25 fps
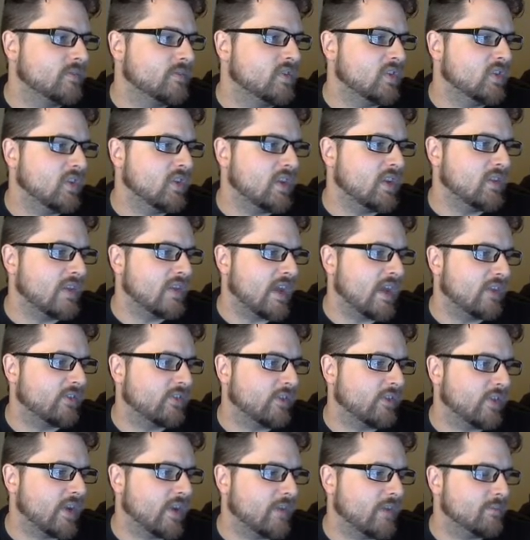delete that
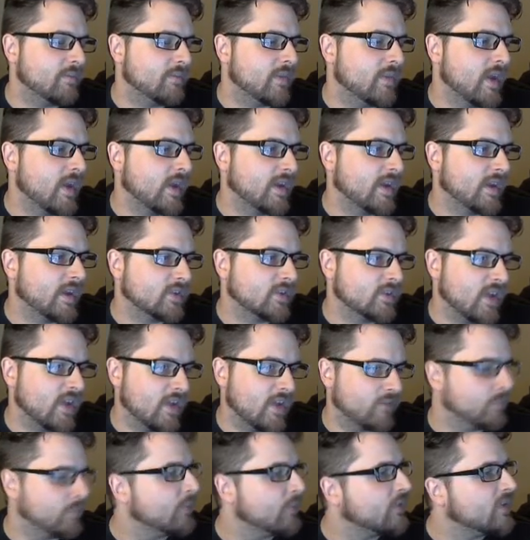so that I can actually
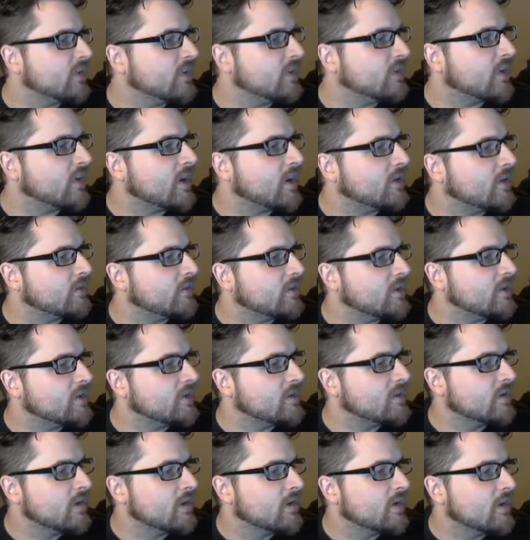export the entire
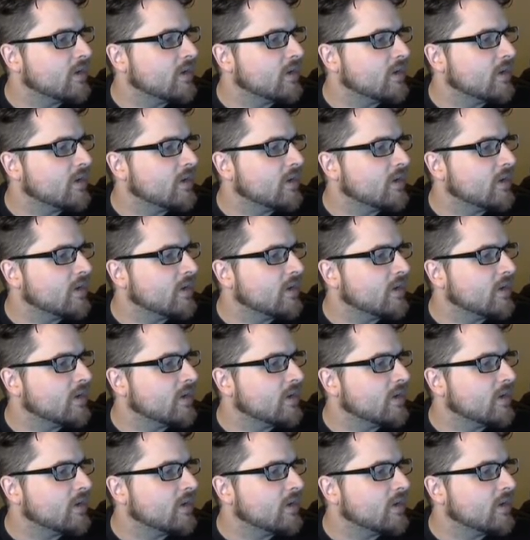scene.